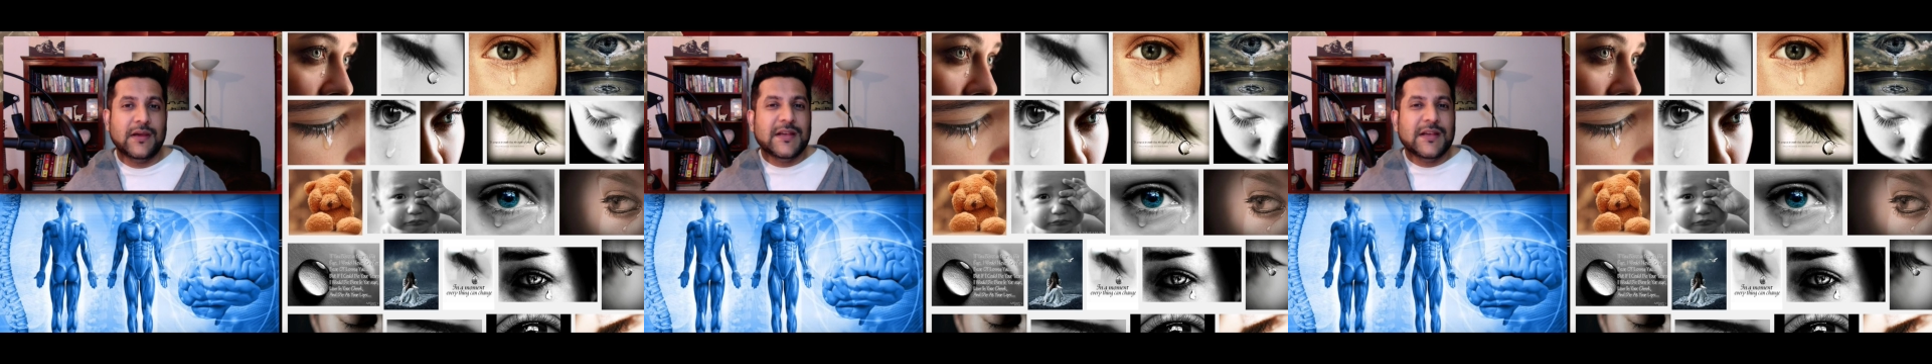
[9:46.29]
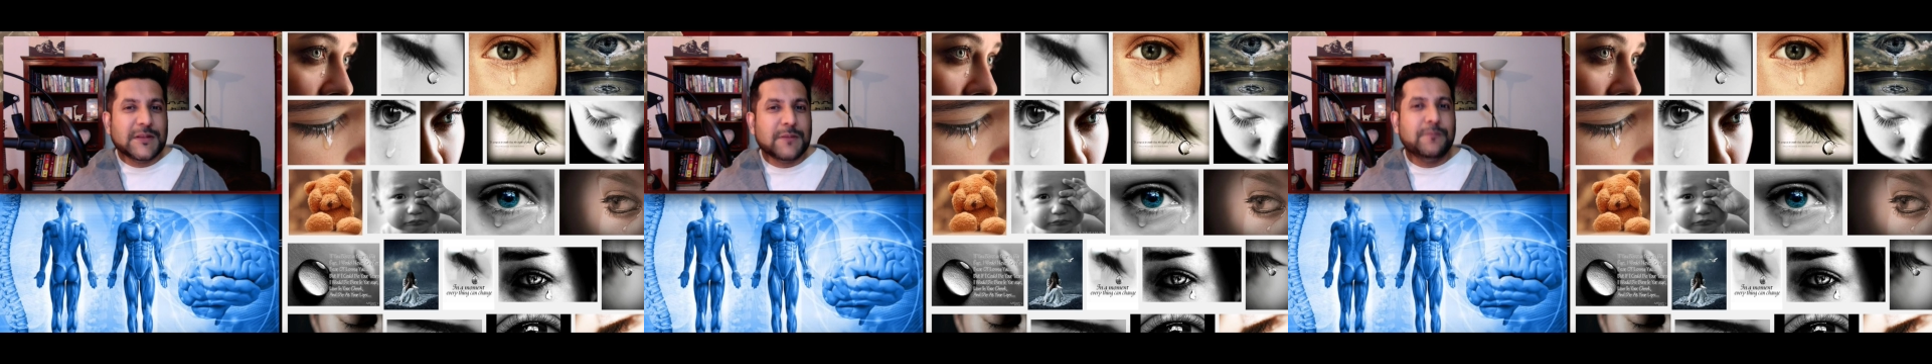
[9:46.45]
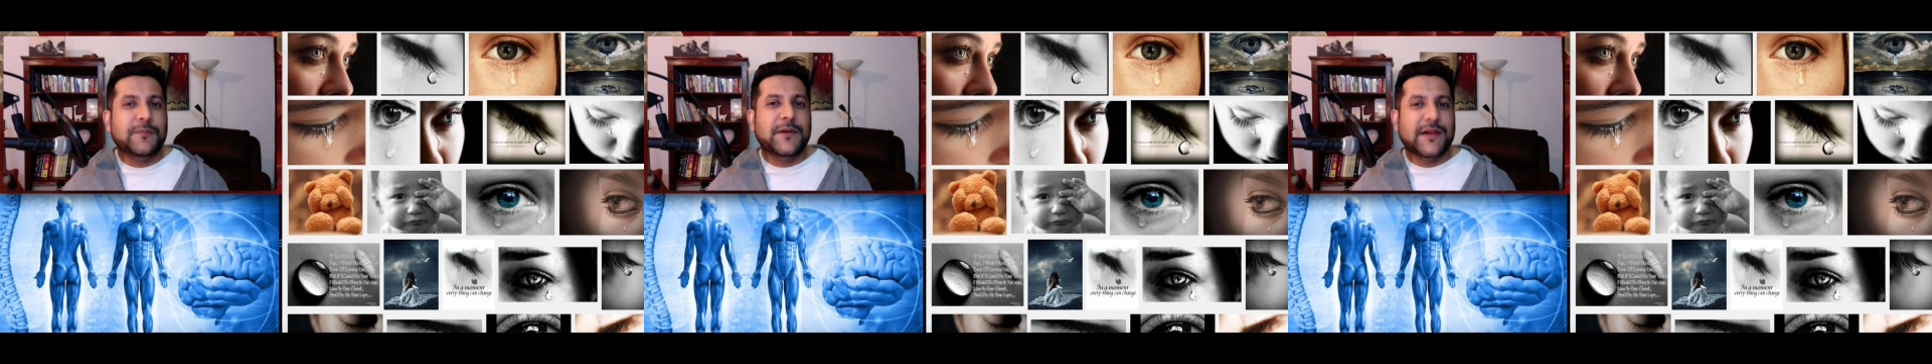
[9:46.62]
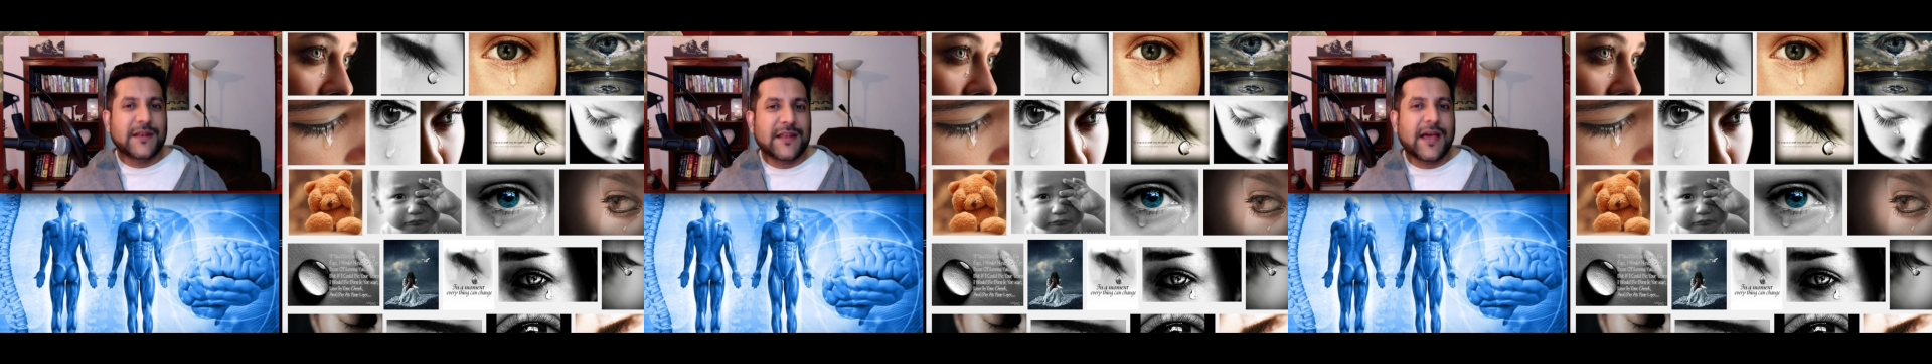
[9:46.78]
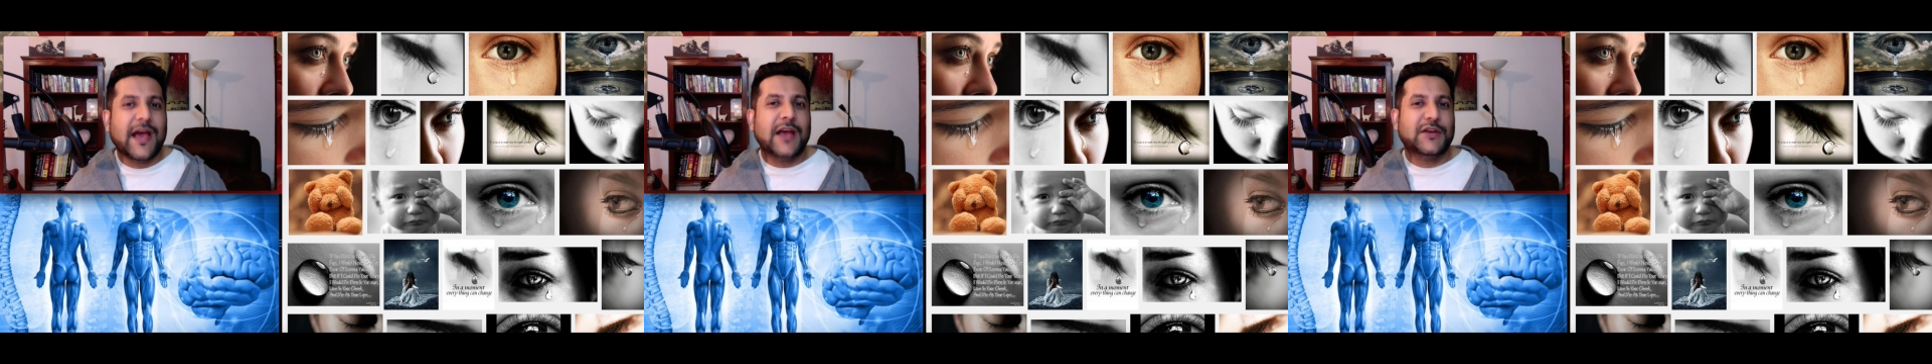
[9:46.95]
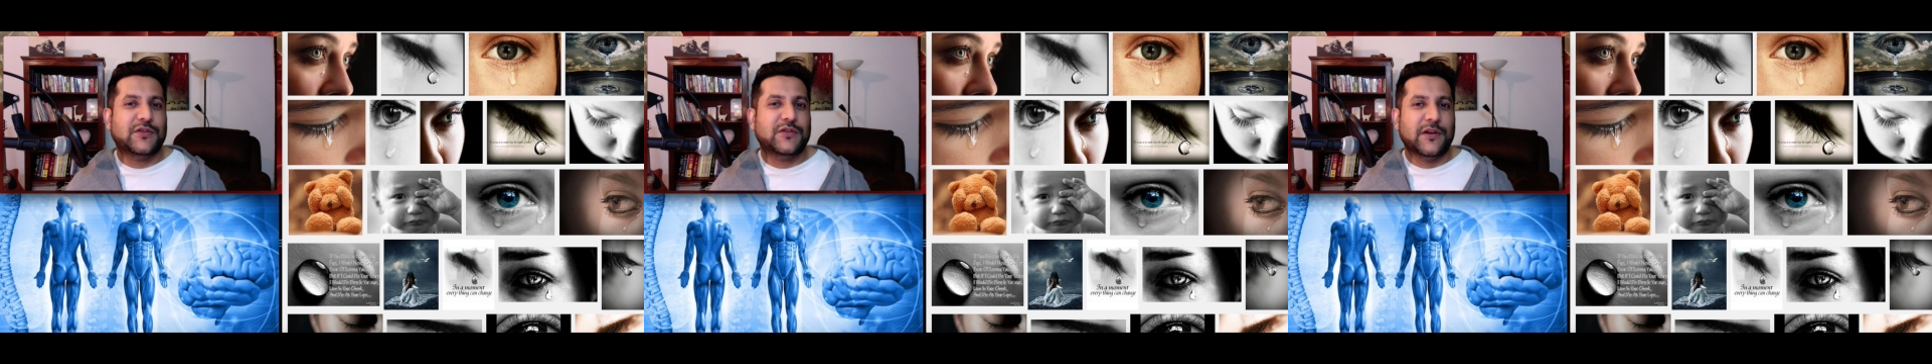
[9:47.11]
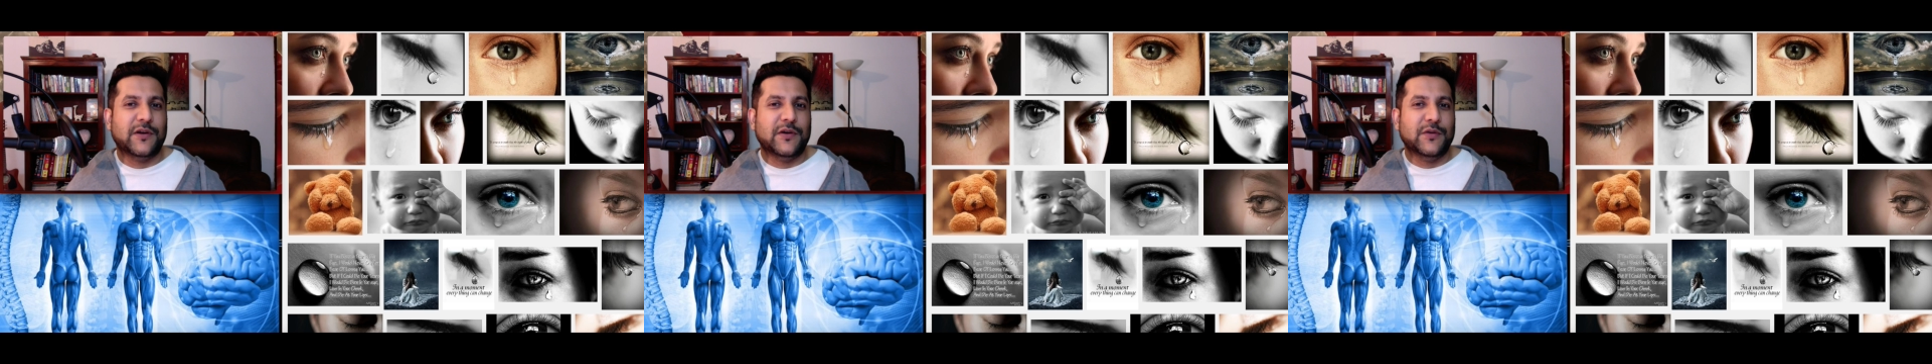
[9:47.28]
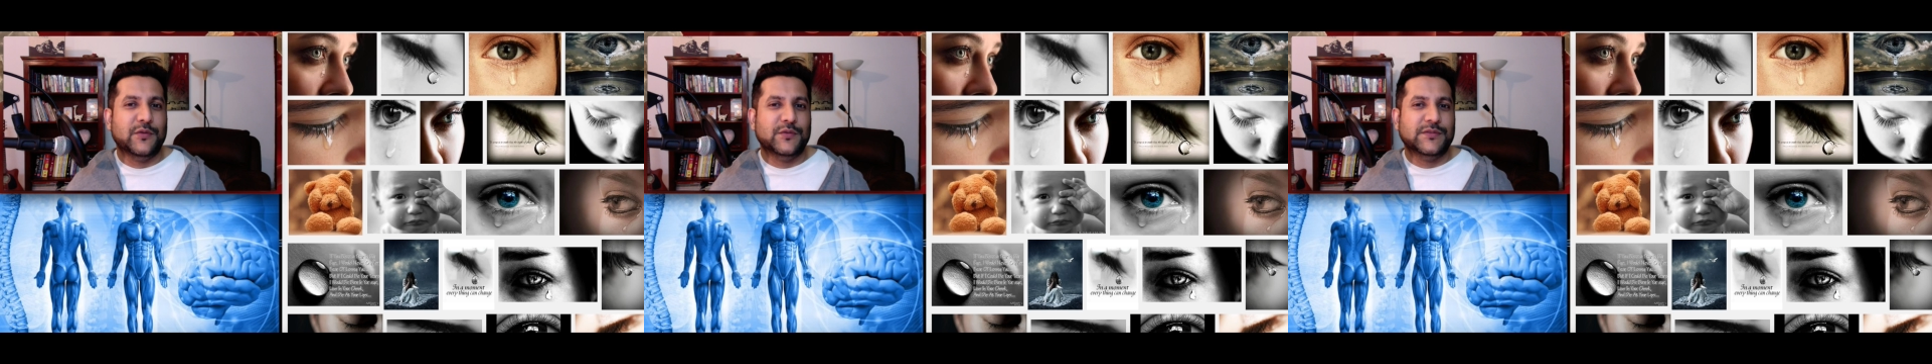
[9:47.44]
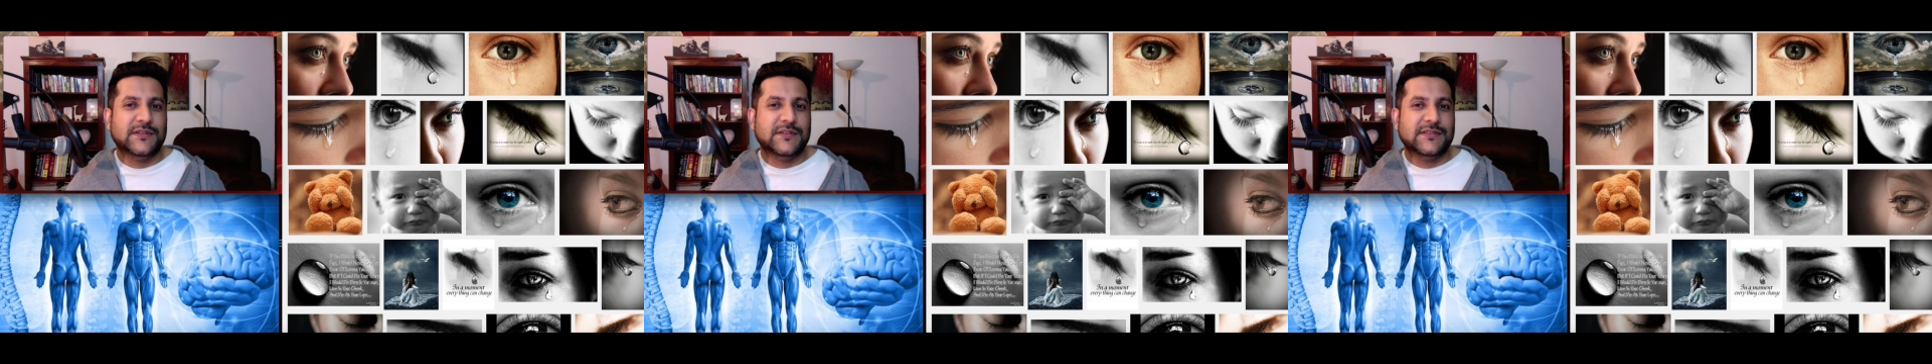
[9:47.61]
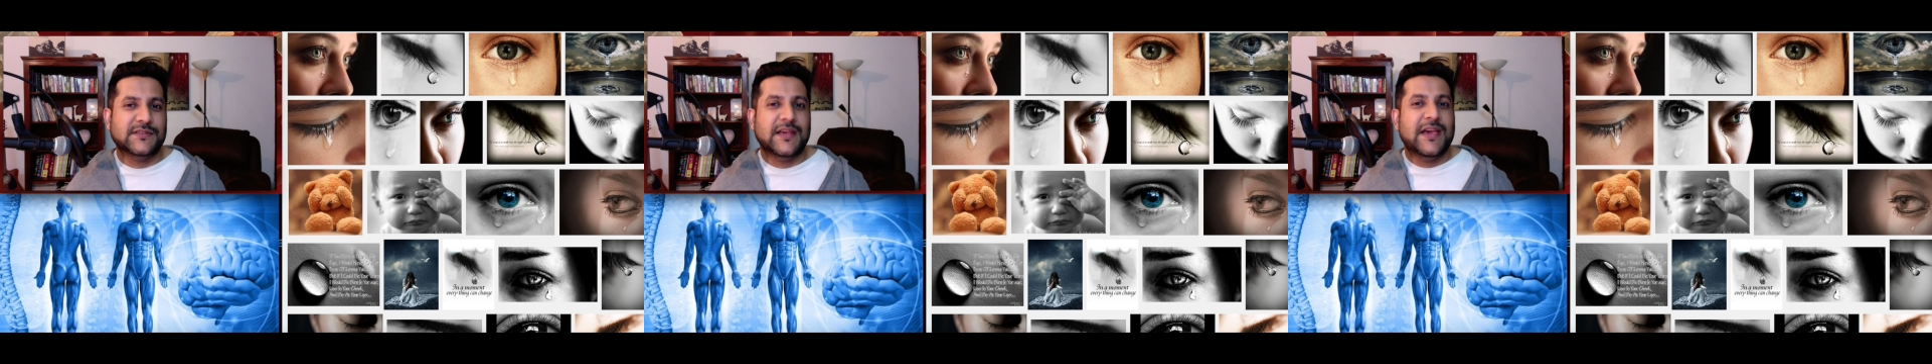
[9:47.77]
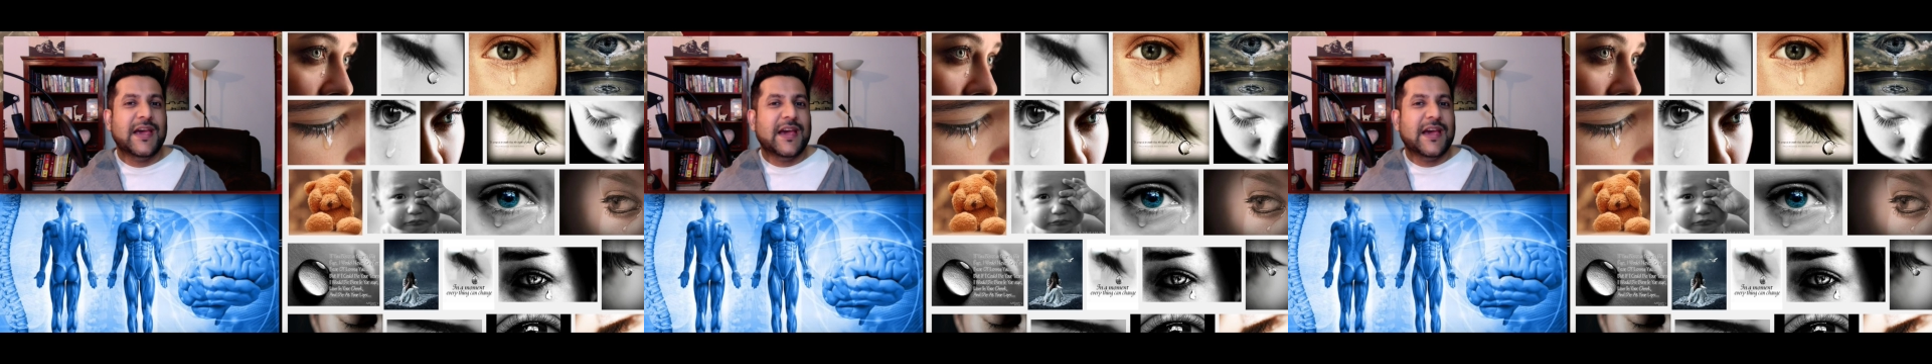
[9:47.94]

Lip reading: the pain actually reduces